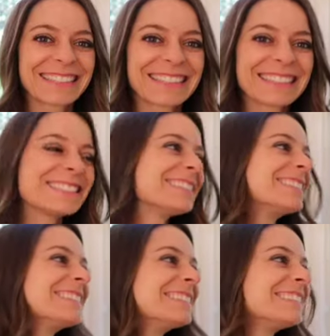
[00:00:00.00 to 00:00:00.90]

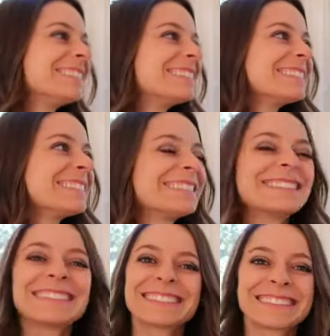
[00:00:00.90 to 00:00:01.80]

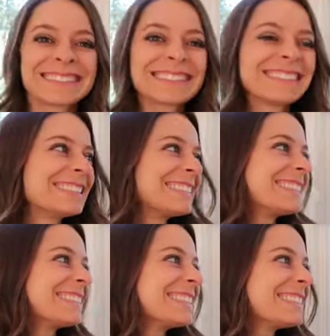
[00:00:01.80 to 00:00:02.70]

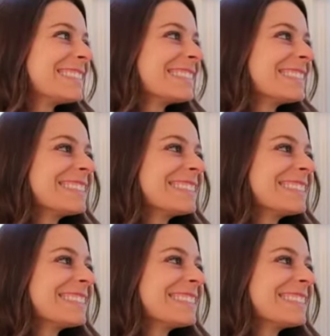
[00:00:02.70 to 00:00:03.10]
The person shown says nothing.